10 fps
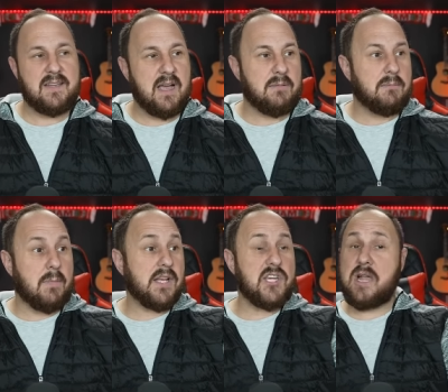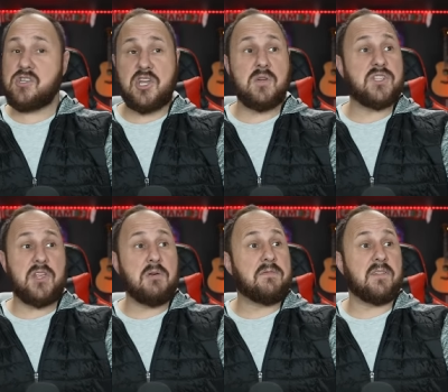Now, my challenge goes
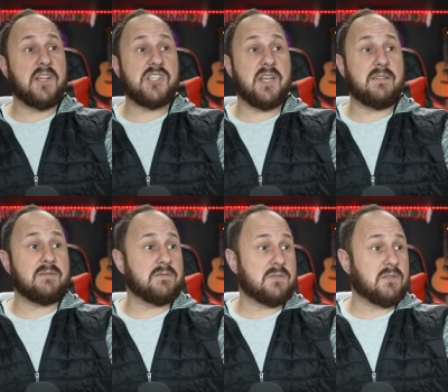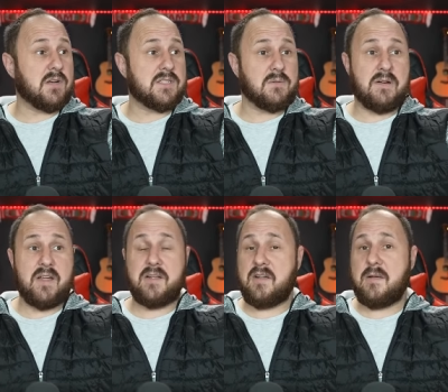to you, Felicia and Chris, or whatever
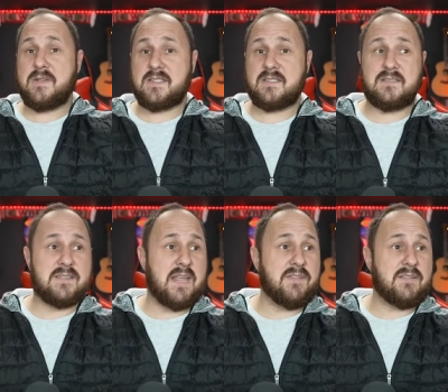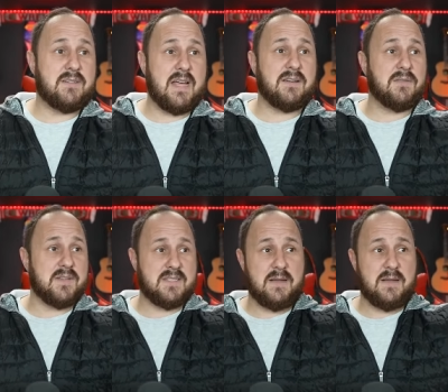hell your name is. David. I don't know what his